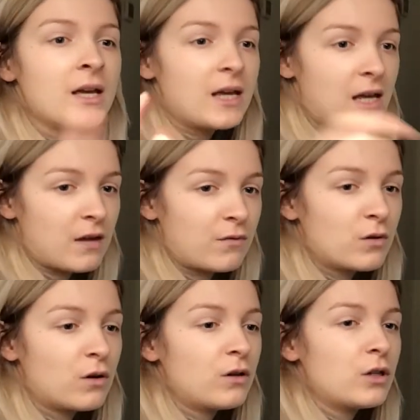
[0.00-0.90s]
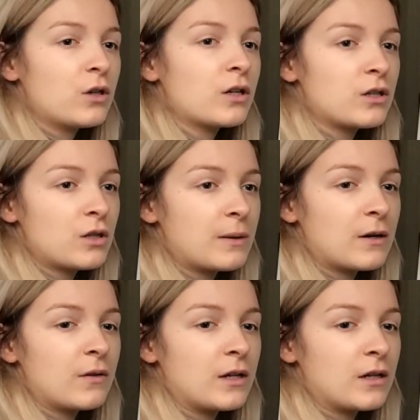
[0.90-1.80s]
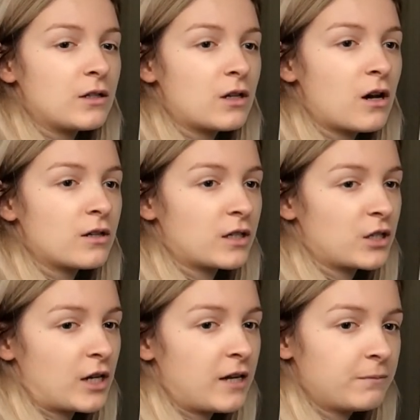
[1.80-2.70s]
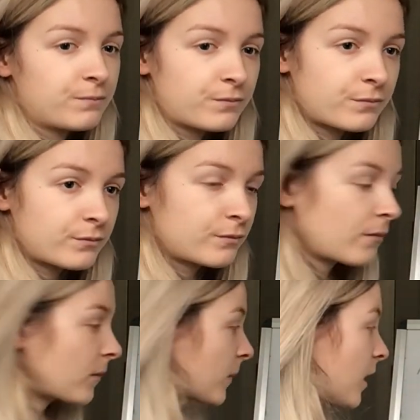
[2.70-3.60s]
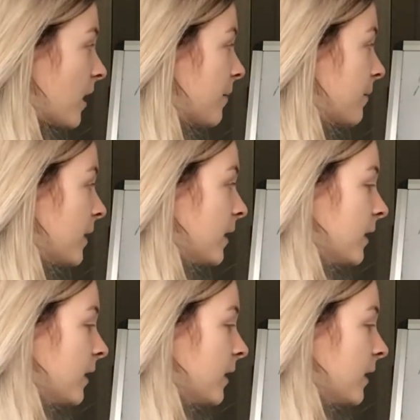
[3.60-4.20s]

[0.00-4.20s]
If not, you can do it on the task sheet. Yeah, and